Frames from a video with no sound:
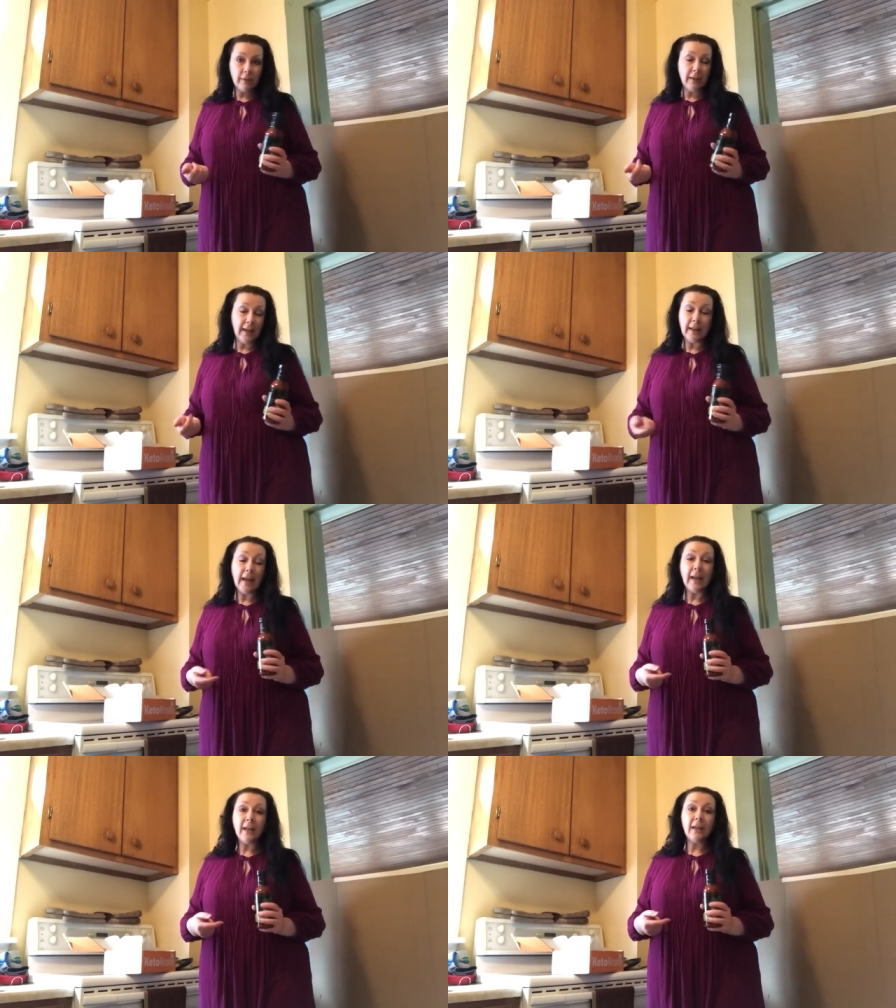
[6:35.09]
thing,
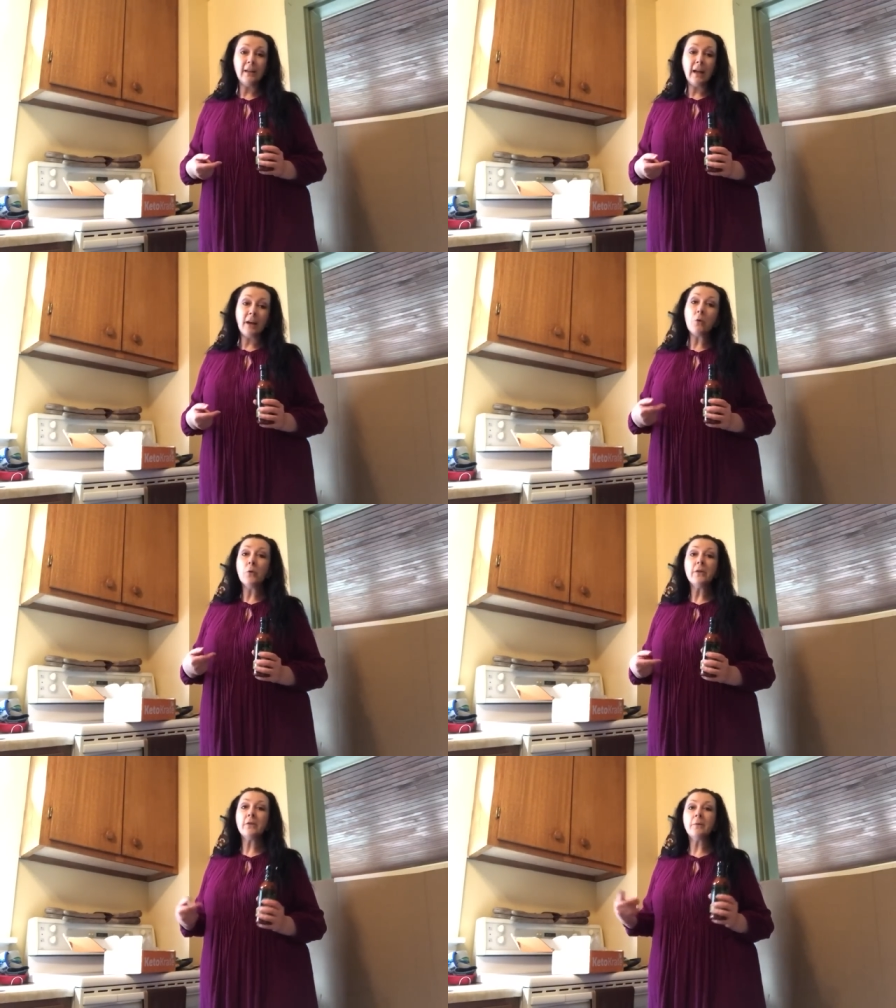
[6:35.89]
and
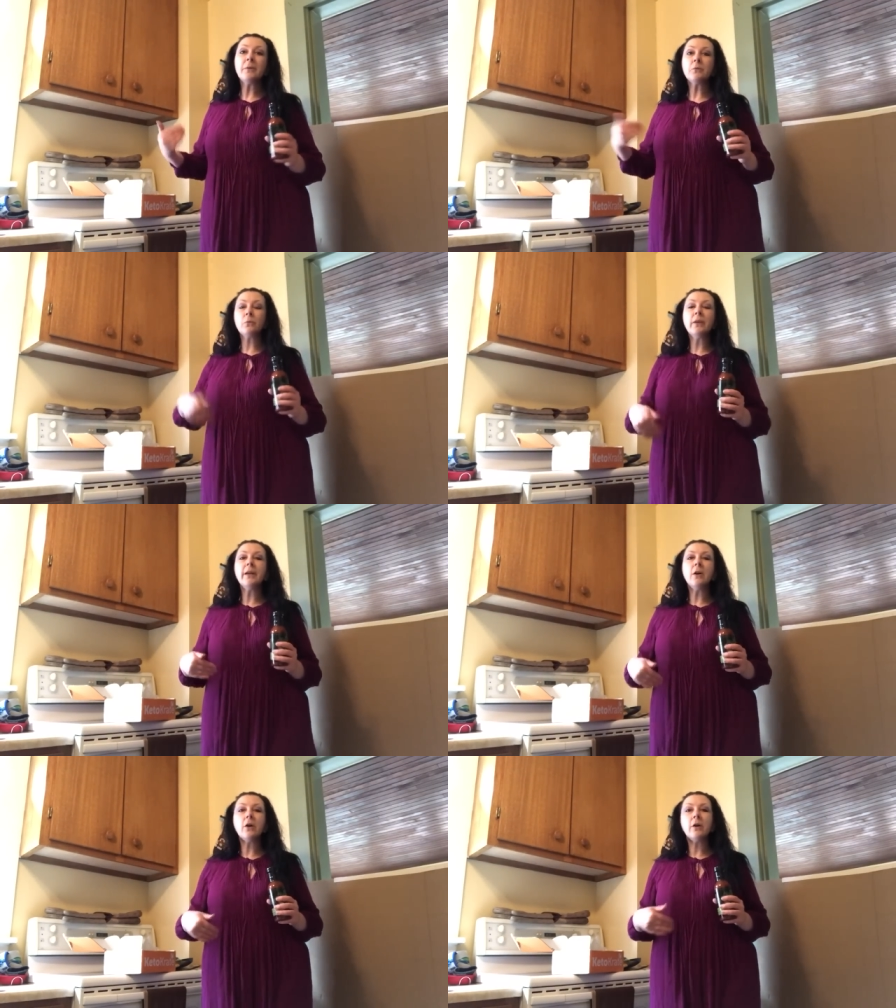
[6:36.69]
corn syrup is
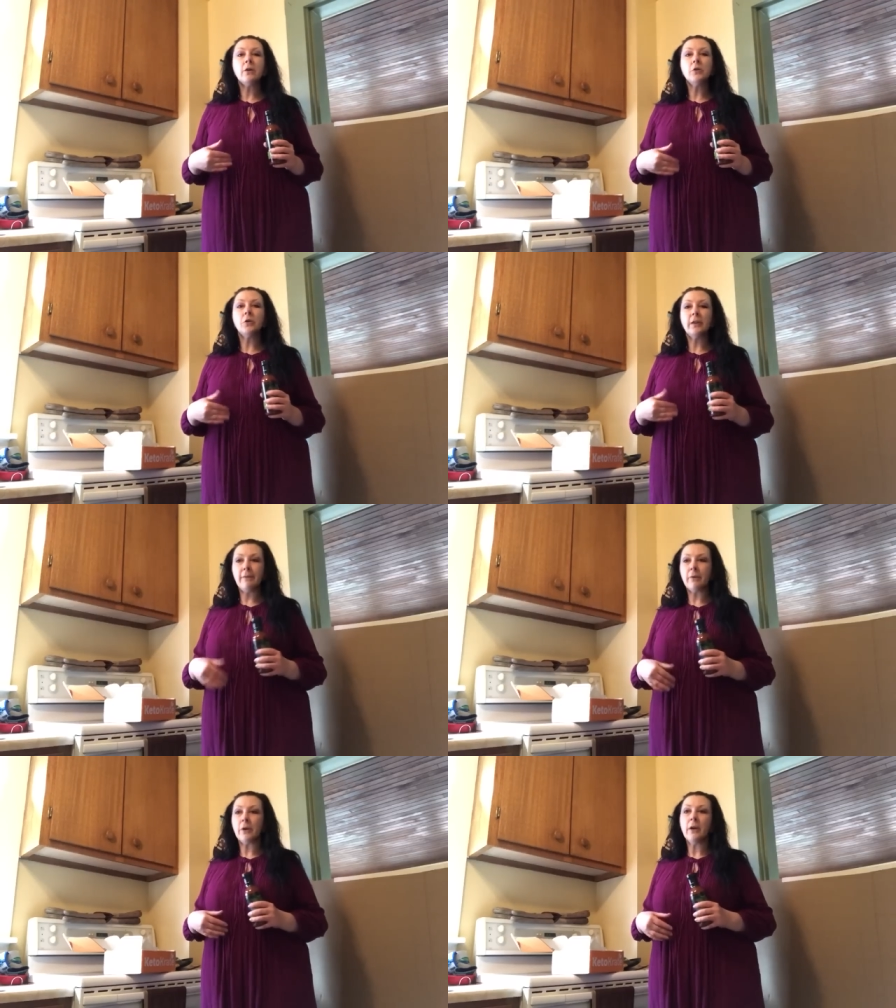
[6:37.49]
really hard on your
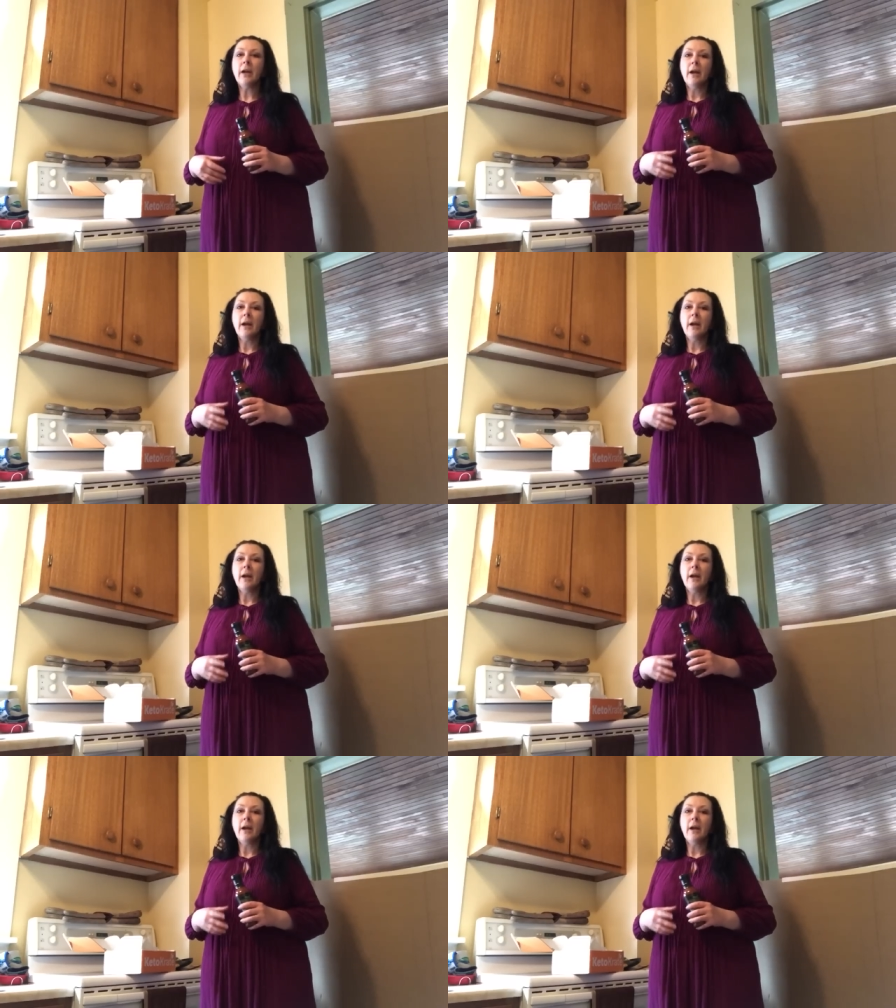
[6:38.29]
liver.